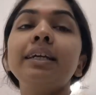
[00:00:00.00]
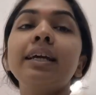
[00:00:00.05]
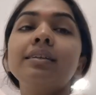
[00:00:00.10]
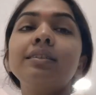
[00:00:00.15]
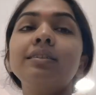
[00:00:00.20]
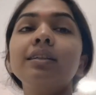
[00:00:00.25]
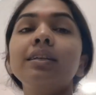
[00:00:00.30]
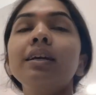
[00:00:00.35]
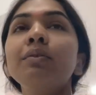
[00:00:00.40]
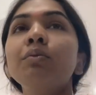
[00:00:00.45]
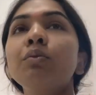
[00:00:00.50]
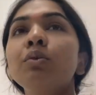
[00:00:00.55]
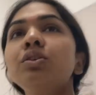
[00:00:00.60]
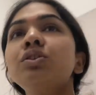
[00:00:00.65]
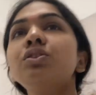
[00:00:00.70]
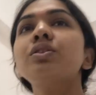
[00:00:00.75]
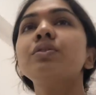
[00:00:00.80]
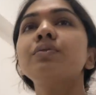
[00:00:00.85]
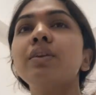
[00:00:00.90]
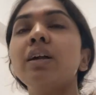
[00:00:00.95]
yesterday
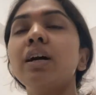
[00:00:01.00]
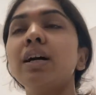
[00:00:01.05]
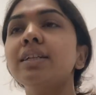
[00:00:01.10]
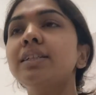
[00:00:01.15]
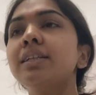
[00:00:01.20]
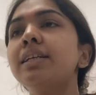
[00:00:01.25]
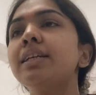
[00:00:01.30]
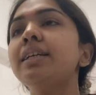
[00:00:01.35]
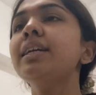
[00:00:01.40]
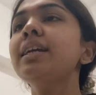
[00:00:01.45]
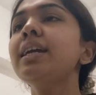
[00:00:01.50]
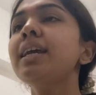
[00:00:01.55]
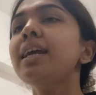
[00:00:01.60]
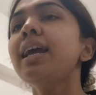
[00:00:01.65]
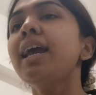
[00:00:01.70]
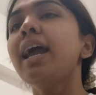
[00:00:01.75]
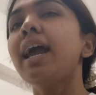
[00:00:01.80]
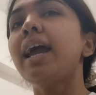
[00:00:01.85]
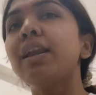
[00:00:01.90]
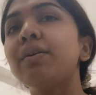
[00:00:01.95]
was Shivratri
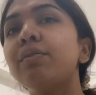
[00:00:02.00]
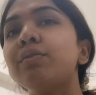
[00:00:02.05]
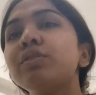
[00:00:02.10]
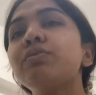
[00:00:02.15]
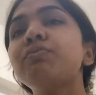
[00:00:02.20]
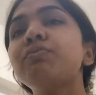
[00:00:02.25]
and I was